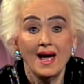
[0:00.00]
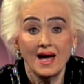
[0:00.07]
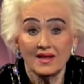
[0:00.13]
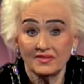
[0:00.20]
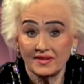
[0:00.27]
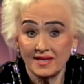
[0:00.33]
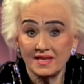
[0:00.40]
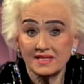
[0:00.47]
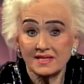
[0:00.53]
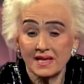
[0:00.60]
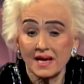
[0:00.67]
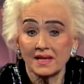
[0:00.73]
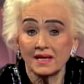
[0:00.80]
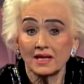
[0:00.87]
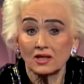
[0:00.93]
and these
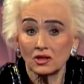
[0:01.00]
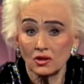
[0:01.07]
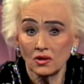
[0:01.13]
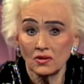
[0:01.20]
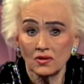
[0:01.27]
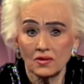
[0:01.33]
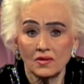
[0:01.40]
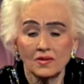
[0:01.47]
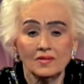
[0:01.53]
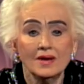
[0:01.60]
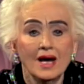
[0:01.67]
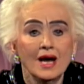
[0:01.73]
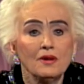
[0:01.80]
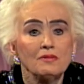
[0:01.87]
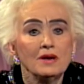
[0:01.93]
can include
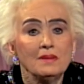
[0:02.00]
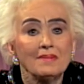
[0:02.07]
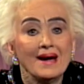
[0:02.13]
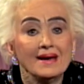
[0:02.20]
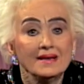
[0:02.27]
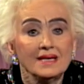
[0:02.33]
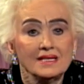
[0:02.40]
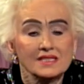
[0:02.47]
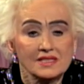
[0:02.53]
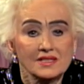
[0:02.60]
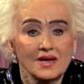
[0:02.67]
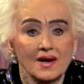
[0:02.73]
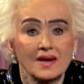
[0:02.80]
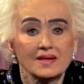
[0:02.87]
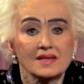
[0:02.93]
remaining
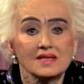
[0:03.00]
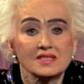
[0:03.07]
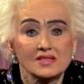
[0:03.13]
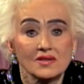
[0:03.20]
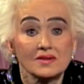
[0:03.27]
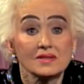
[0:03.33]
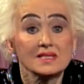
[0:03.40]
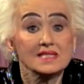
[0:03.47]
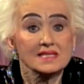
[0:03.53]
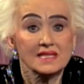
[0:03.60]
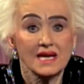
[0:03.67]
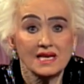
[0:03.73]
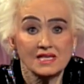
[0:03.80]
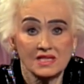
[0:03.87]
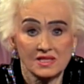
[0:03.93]
stuck in certain
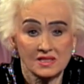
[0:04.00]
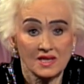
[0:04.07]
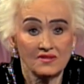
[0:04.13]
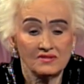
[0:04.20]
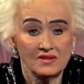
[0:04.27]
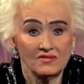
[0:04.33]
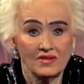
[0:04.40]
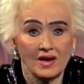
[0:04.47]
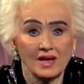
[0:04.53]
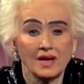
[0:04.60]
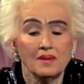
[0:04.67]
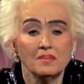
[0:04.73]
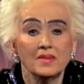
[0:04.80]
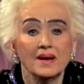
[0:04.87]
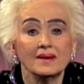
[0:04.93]
stages of
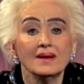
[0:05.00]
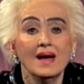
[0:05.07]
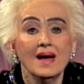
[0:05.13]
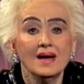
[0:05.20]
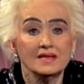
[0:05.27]
development,